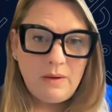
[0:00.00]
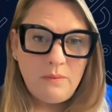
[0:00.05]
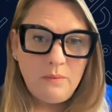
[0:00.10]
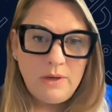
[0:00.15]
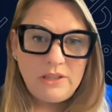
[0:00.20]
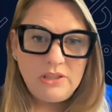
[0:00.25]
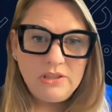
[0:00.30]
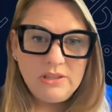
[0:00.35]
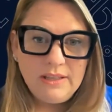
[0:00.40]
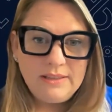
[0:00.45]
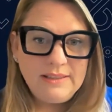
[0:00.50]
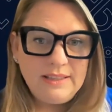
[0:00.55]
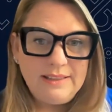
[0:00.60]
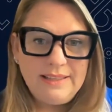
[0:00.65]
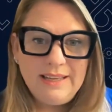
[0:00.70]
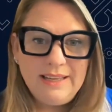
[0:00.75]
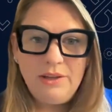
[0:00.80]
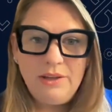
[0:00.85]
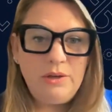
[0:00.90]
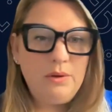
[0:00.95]
which doesn't
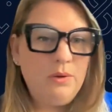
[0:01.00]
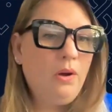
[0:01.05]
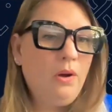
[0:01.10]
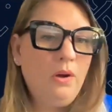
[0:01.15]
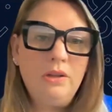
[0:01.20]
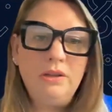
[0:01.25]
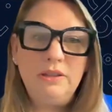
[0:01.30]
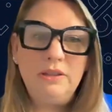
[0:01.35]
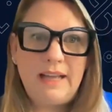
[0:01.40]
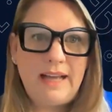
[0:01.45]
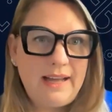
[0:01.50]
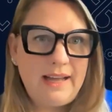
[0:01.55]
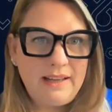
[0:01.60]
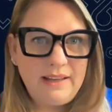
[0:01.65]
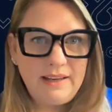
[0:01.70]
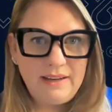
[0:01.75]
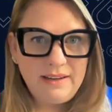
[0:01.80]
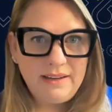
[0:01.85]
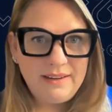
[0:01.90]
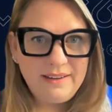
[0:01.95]
tell you a whole
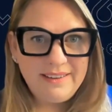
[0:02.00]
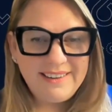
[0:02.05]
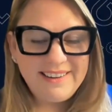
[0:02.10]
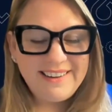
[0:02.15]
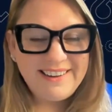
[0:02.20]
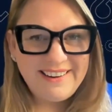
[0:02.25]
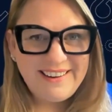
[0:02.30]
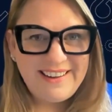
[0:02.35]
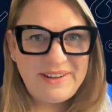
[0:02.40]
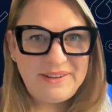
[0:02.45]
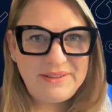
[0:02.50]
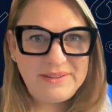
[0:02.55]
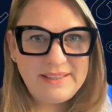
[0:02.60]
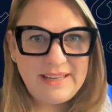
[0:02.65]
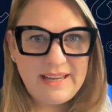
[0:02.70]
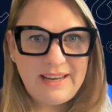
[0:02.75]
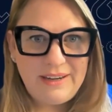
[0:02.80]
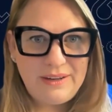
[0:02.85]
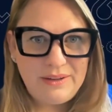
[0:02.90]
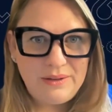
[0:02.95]
lot
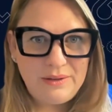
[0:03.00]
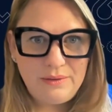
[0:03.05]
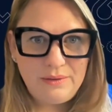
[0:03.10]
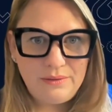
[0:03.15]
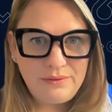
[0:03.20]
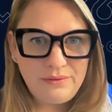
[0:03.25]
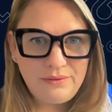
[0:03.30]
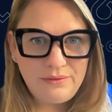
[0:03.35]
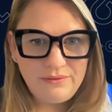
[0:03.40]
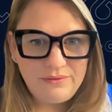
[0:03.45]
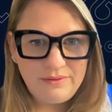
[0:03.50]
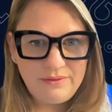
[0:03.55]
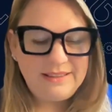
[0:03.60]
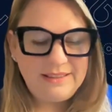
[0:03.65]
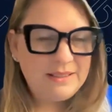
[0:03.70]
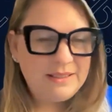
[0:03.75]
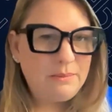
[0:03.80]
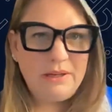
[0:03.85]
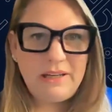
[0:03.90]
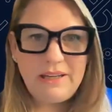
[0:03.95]
outside of
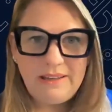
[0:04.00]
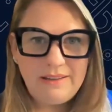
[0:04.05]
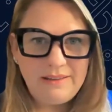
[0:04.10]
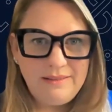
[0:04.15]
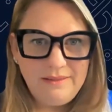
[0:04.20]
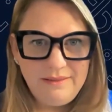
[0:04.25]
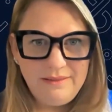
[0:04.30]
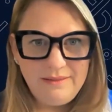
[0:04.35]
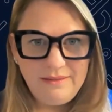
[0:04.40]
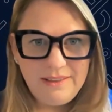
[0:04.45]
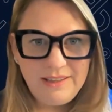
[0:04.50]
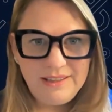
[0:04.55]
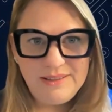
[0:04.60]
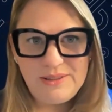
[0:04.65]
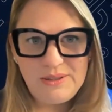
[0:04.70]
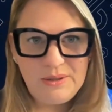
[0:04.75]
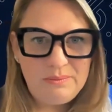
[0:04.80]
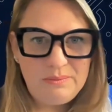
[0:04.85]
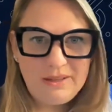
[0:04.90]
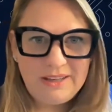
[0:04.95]
did somebody
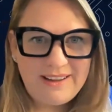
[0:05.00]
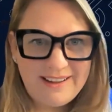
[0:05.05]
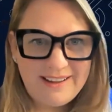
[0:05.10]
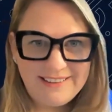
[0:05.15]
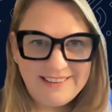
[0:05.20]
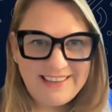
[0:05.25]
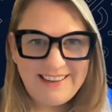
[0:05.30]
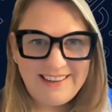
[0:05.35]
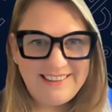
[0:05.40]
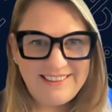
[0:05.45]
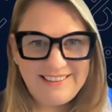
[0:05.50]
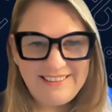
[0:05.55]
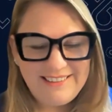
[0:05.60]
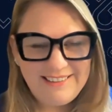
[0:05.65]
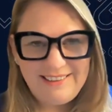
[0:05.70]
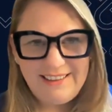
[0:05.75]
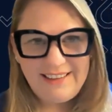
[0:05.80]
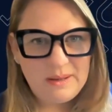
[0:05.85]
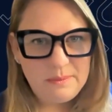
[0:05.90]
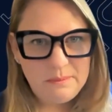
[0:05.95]
consume the content and
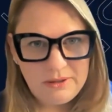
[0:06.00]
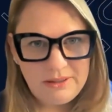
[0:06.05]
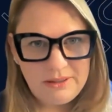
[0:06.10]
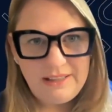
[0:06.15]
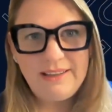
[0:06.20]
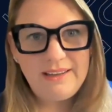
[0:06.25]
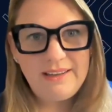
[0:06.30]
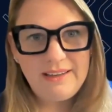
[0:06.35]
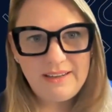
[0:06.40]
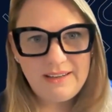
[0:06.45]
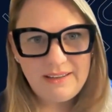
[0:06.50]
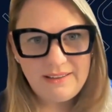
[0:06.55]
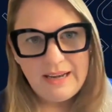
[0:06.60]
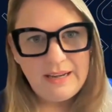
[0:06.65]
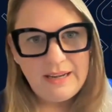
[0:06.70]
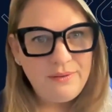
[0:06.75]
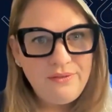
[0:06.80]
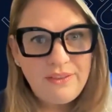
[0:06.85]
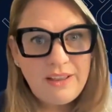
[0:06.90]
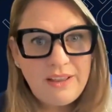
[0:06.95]
did they complete it?
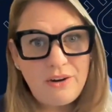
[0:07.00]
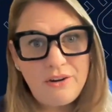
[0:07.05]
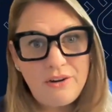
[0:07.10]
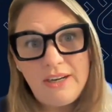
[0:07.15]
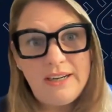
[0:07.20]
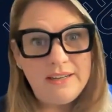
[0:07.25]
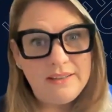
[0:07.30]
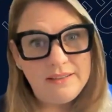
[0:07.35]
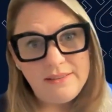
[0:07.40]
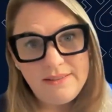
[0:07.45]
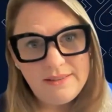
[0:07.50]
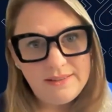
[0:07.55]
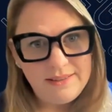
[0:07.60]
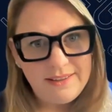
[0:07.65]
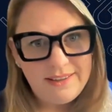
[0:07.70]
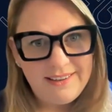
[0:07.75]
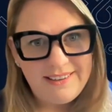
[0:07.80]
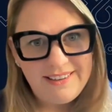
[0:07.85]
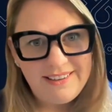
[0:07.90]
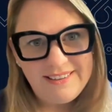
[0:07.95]
And if there is
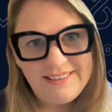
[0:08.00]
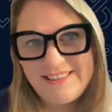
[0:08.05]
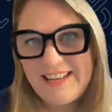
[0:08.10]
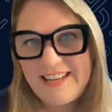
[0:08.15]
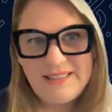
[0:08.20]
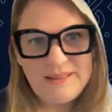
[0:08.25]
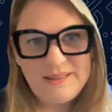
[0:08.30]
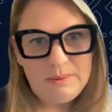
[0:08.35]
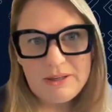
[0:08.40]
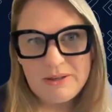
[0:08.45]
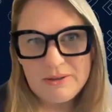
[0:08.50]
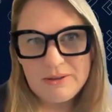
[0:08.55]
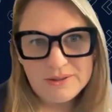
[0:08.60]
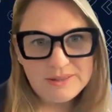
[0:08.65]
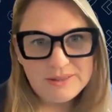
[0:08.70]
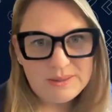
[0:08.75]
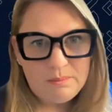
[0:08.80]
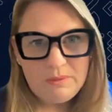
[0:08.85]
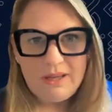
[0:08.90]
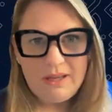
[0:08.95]
an assessment or
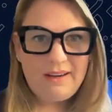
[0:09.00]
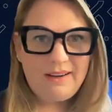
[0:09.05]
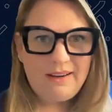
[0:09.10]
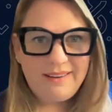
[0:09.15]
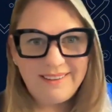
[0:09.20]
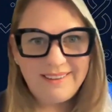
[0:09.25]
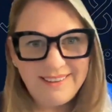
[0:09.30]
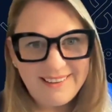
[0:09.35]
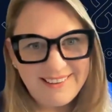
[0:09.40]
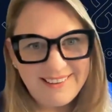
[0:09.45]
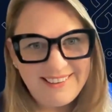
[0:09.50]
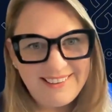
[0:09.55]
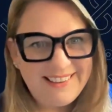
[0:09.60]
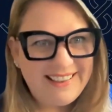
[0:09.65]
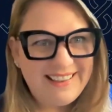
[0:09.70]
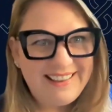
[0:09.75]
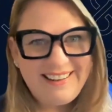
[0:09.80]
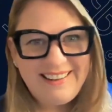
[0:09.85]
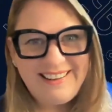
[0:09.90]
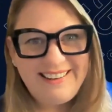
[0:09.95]
something
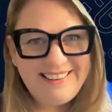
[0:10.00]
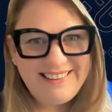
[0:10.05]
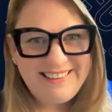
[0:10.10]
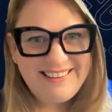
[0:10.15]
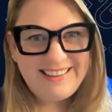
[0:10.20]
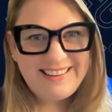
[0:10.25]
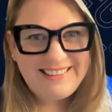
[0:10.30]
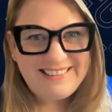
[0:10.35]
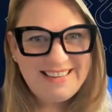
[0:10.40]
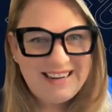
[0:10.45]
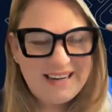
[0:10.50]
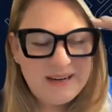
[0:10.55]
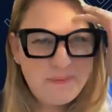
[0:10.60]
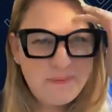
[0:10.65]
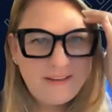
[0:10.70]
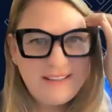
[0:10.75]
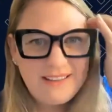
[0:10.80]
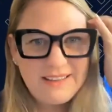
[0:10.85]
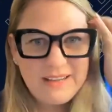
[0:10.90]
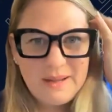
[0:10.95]
that like data
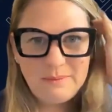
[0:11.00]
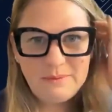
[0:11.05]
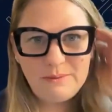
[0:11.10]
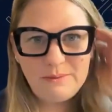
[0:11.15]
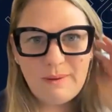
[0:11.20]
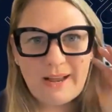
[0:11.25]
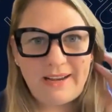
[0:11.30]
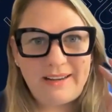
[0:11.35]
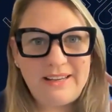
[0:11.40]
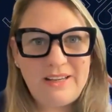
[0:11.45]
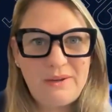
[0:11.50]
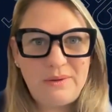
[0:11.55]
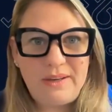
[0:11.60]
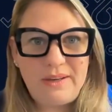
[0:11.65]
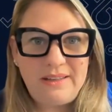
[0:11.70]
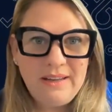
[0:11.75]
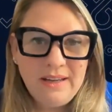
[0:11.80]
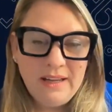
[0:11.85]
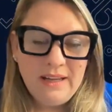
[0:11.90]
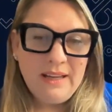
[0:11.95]
point that comes back, you
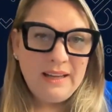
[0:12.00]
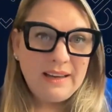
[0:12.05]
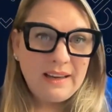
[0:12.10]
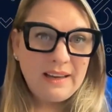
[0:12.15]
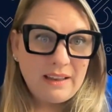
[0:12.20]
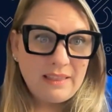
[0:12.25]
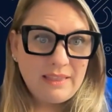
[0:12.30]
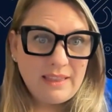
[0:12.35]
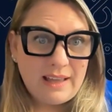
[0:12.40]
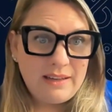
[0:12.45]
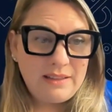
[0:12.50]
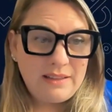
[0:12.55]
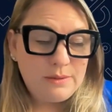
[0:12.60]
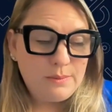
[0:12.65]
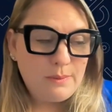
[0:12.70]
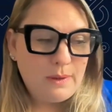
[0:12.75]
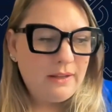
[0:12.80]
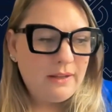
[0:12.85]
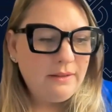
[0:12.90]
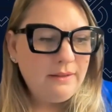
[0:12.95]
can get that
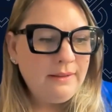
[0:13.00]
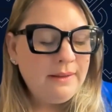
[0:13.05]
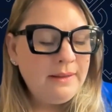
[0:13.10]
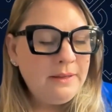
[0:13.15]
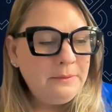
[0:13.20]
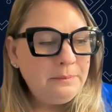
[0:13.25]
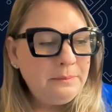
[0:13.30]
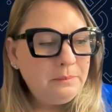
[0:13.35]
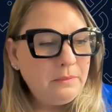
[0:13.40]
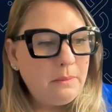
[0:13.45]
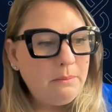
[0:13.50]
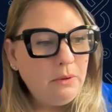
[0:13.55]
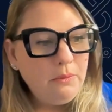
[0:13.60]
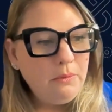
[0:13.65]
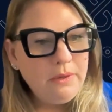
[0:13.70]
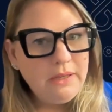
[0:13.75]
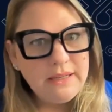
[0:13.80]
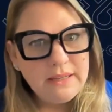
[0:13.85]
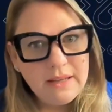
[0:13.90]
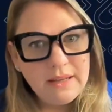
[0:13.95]
as well. But
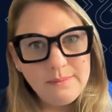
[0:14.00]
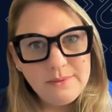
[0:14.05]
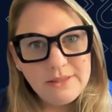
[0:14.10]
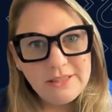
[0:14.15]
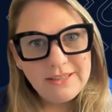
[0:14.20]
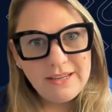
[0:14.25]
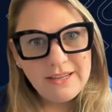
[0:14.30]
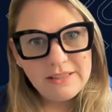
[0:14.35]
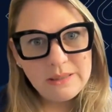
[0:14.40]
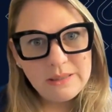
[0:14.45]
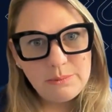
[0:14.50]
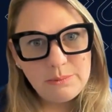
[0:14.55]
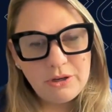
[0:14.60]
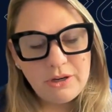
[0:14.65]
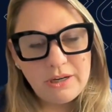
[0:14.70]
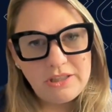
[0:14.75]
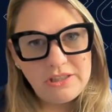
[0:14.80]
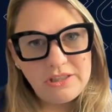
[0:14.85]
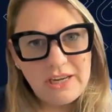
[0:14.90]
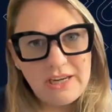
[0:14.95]
when it comes to customer
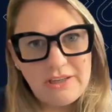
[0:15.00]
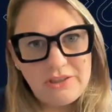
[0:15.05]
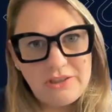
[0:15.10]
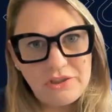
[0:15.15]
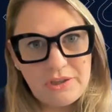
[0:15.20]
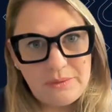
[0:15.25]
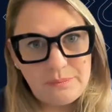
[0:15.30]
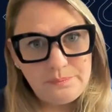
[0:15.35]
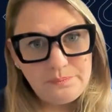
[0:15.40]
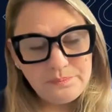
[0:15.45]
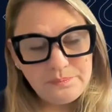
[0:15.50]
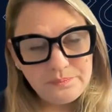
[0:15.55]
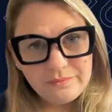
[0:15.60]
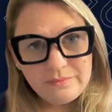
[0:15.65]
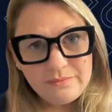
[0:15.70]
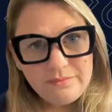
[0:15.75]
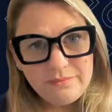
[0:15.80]
education,